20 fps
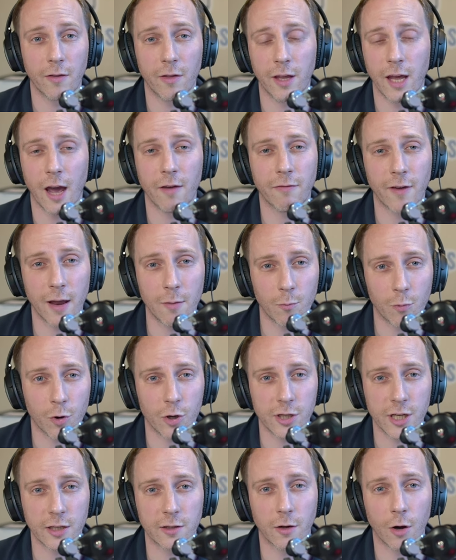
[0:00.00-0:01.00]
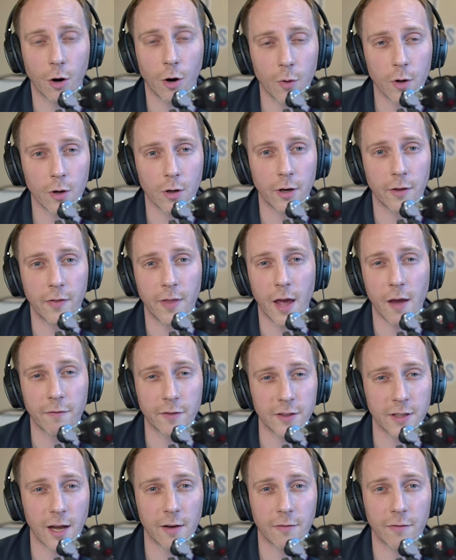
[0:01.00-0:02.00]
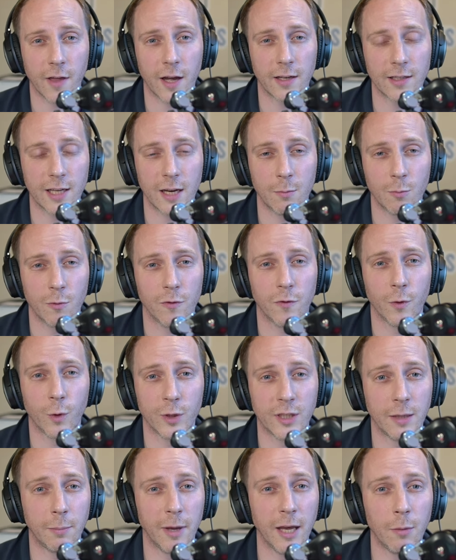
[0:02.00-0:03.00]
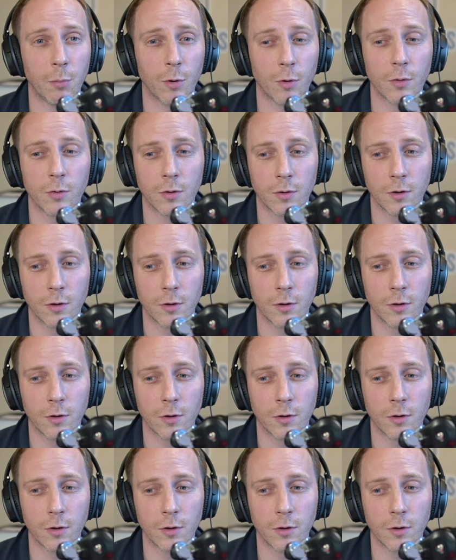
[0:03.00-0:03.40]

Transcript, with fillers: the FN project at Oracle, and they've staffed that team with 40 people.